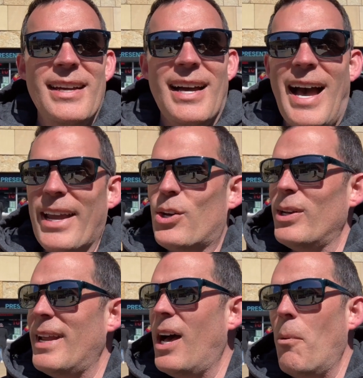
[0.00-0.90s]
I
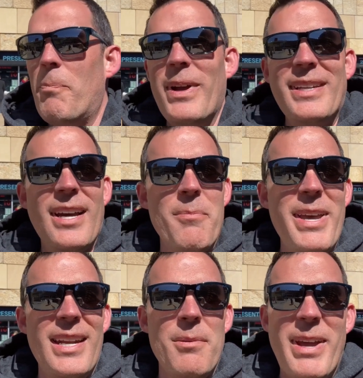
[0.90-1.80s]
couldn't help but come
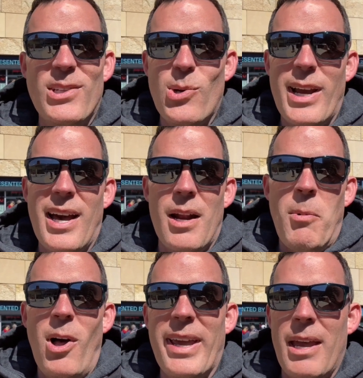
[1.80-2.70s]
in and make sure I caught a
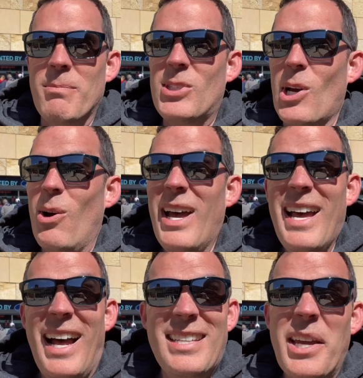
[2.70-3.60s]
ball game. So
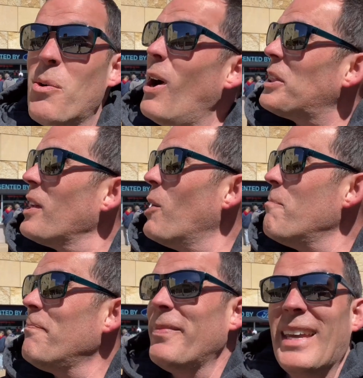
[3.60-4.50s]
I'll tell you what though,
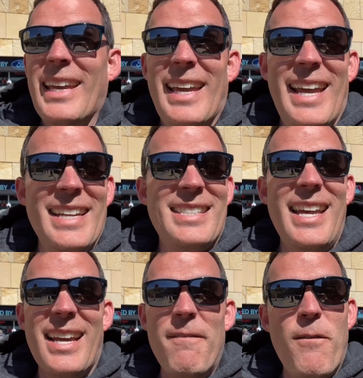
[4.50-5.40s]
it's
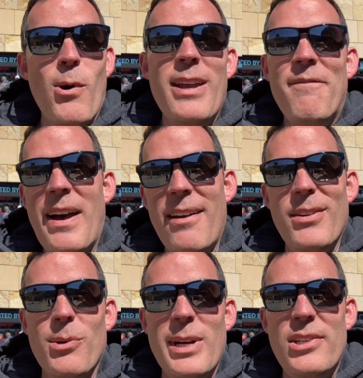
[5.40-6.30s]
like a
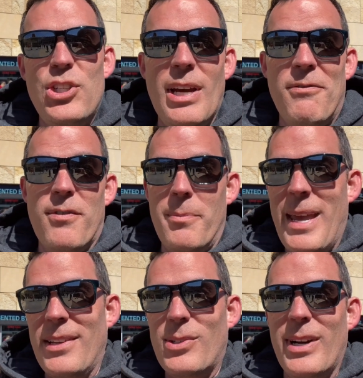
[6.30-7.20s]
45-degree shift from
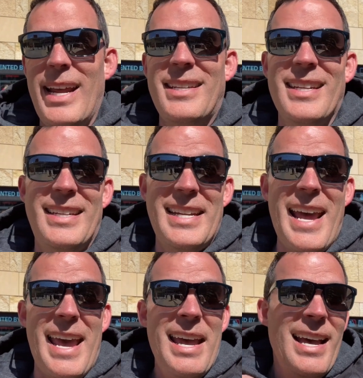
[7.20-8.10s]
yesterday to
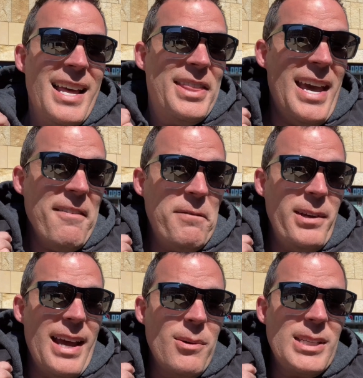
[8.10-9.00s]
today.
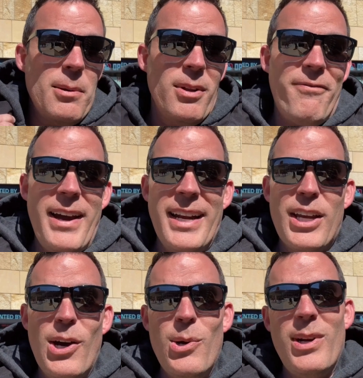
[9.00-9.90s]
Thankfully, I was able to find a
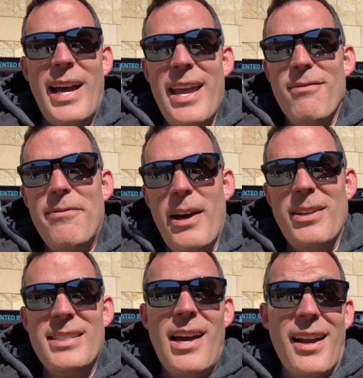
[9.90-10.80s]
coat. I even found
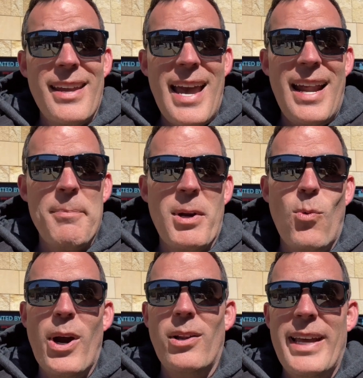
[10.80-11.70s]
a stocking hat I'm gonna
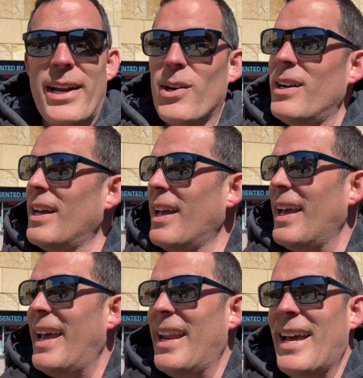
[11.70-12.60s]
wear later.
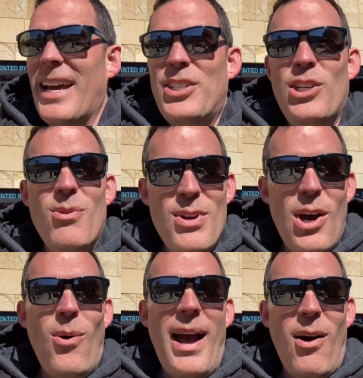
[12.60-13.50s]
And do you
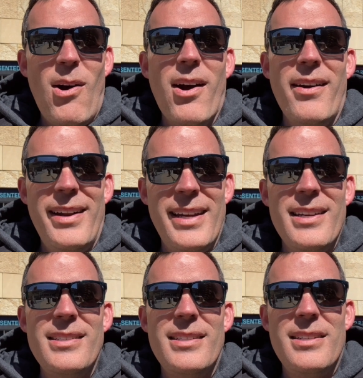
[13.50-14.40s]
know how hard it
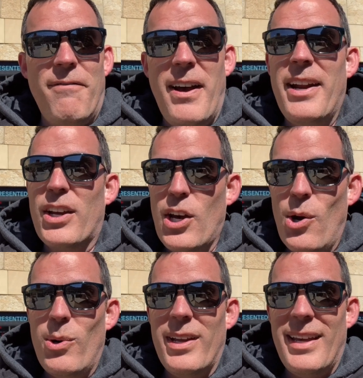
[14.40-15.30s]
is to find a
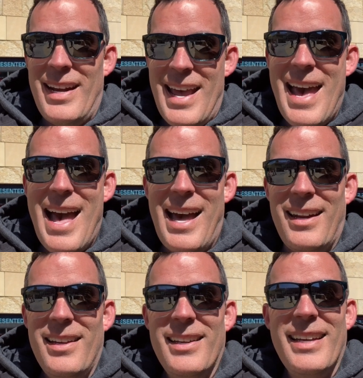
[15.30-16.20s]
coat and a hat
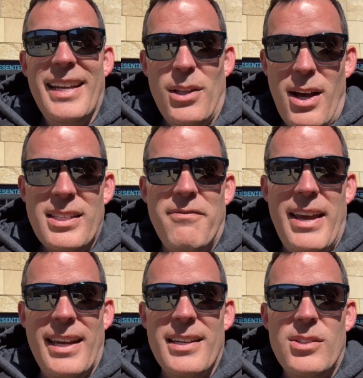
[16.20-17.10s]
in Las
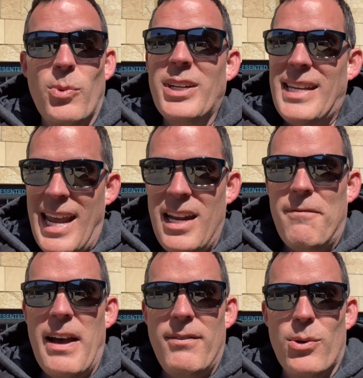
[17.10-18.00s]
Vegas when it's
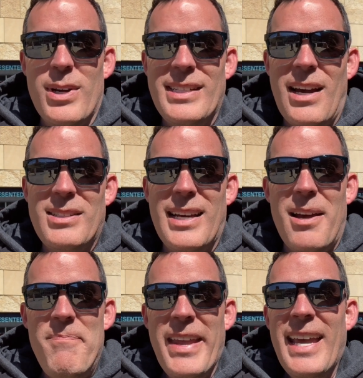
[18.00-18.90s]
85 degrees
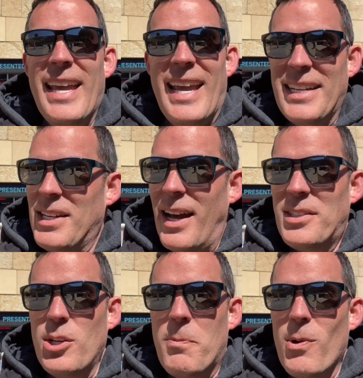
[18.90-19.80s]
outside? It's not
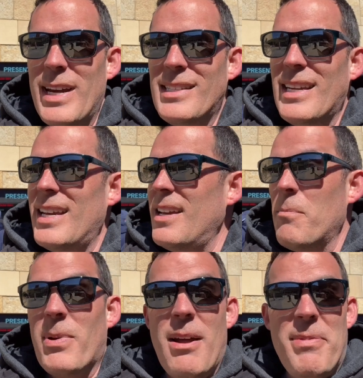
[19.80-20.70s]
super easy,
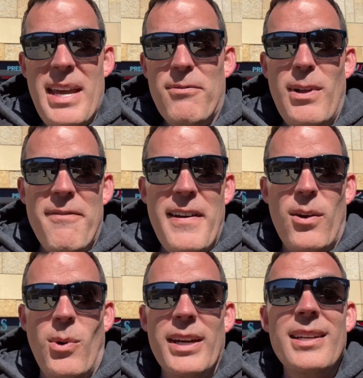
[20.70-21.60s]
but I'm thankful I
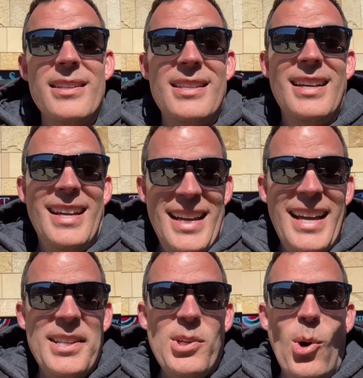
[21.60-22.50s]
found one because
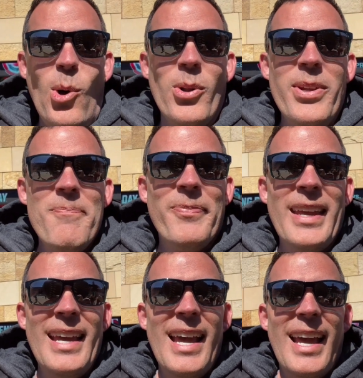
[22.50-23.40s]
it's cold.
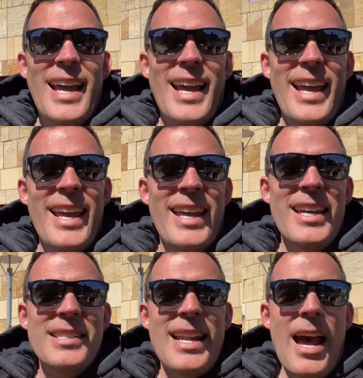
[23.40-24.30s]
It
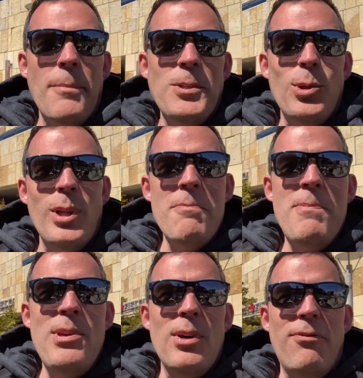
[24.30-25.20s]
is an absolutely
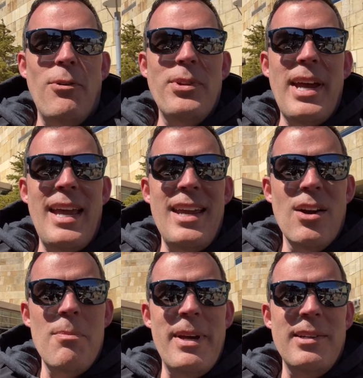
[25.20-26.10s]
beautiful day
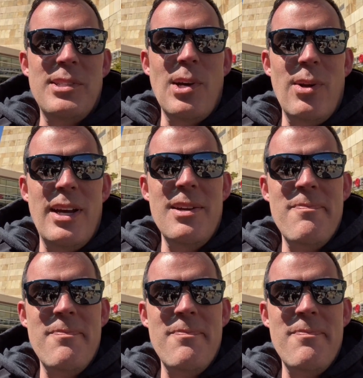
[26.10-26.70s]
here in Minnesota.